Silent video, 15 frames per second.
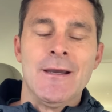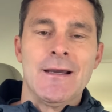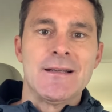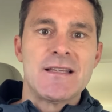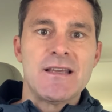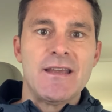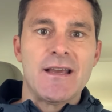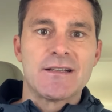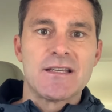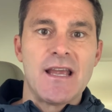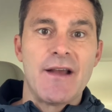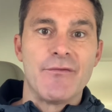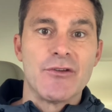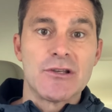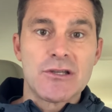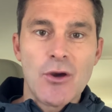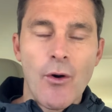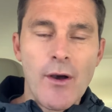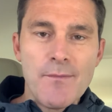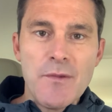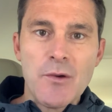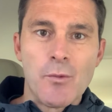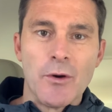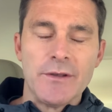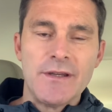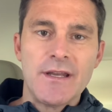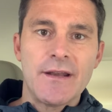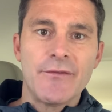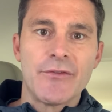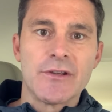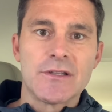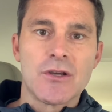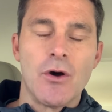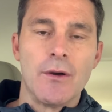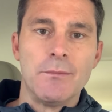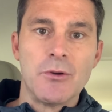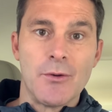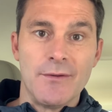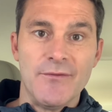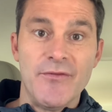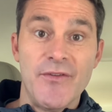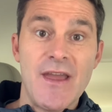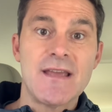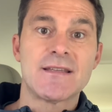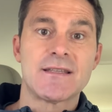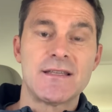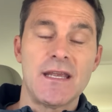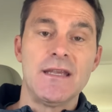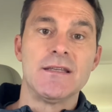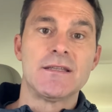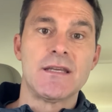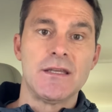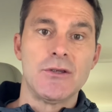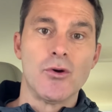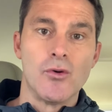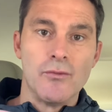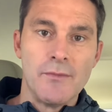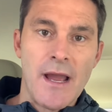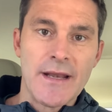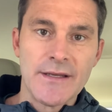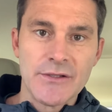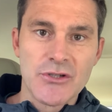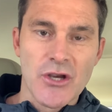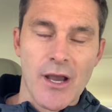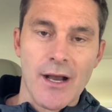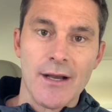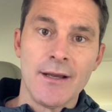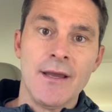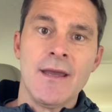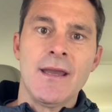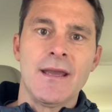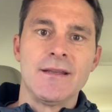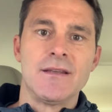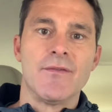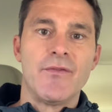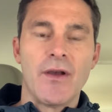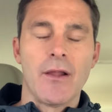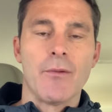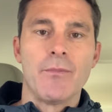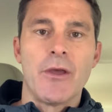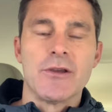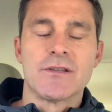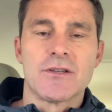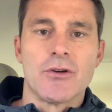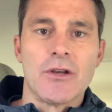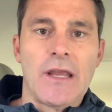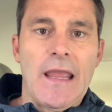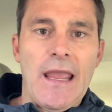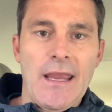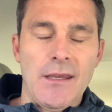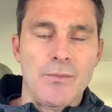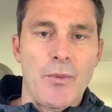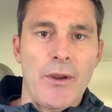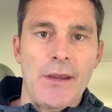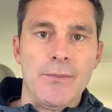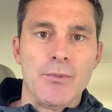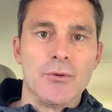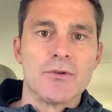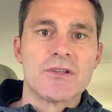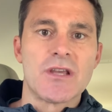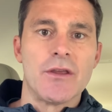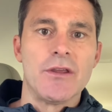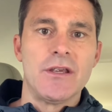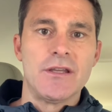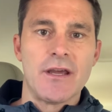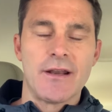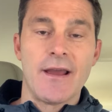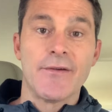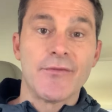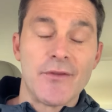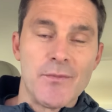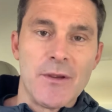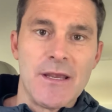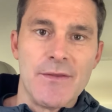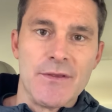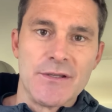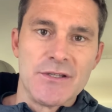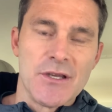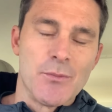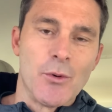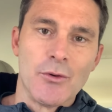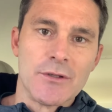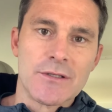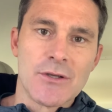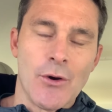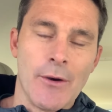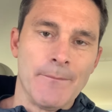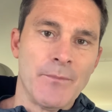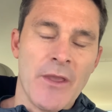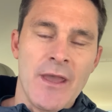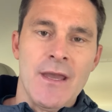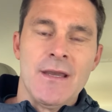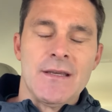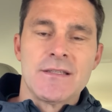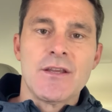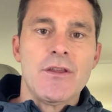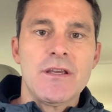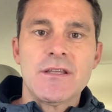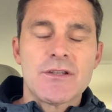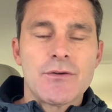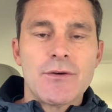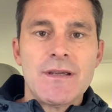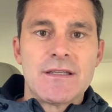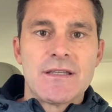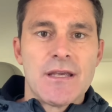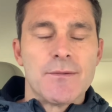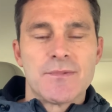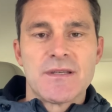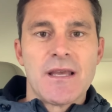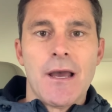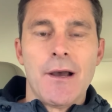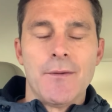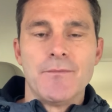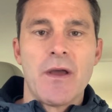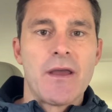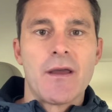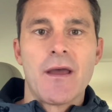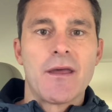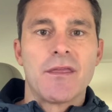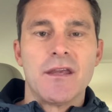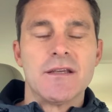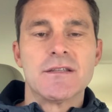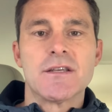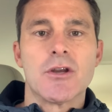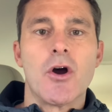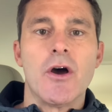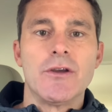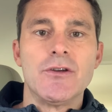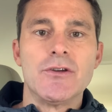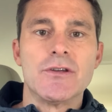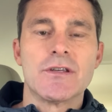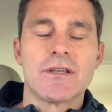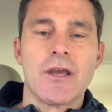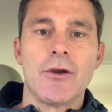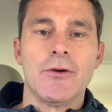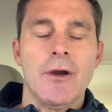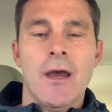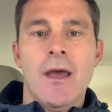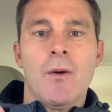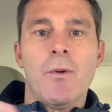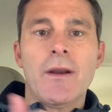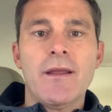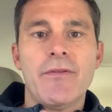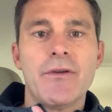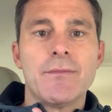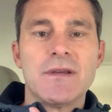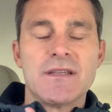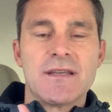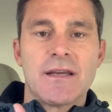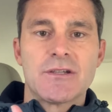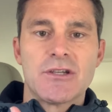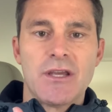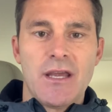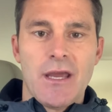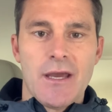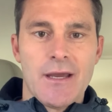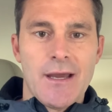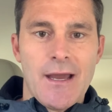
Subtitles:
Until you actually have the time you want, you don't have the time to invest into your manager and develop those sort of key people so that you don't have to be in the gym all the time. So these three tips are things that I use. So one of them is actually